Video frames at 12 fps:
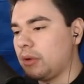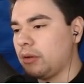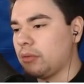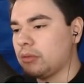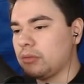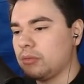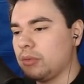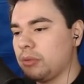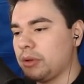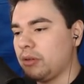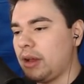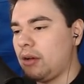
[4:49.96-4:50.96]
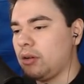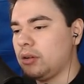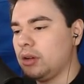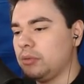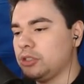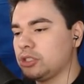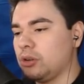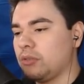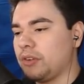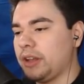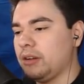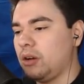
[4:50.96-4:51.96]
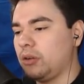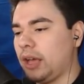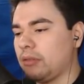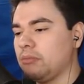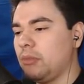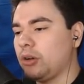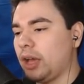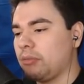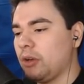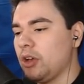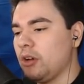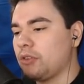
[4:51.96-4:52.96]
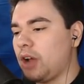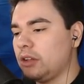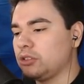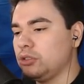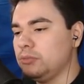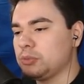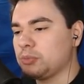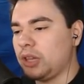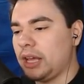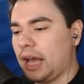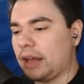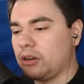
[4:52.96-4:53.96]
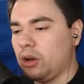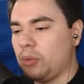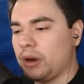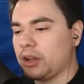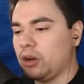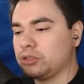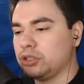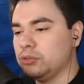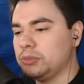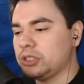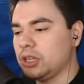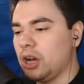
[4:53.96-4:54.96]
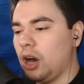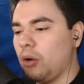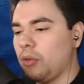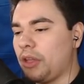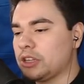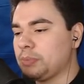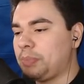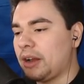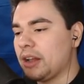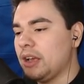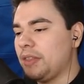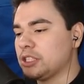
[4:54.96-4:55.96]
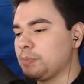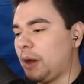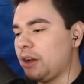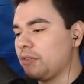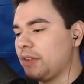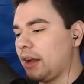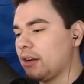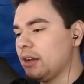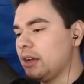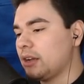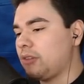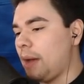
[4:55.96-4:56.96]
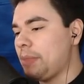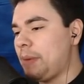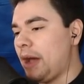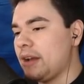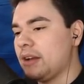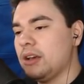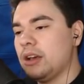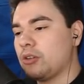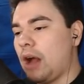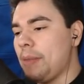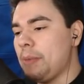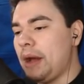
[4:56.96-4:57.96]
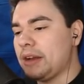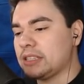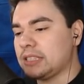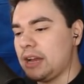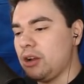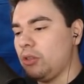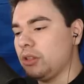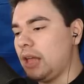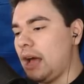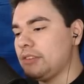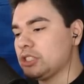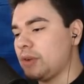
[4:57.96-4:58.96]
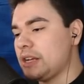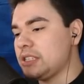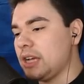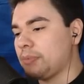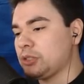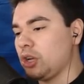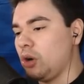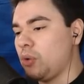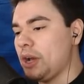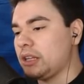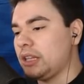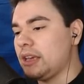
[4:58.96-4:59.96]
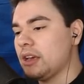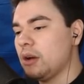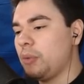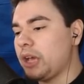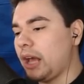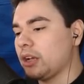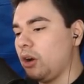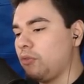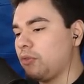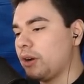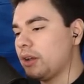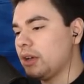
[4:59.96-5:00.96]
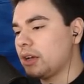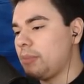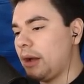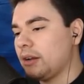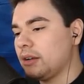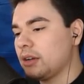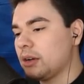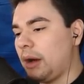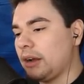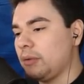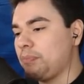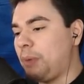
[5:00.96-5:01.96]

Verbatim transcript: Wait, where do we go now? We just go over here? Okay, okay. Forgotten Tombs? More like, I don't know where to go, Tombs. Oh, there's a button. There's a button over there. Grab the button. Grab the button, because I know the lava's raising up so quickly. We gotta go for it. Come on, come on.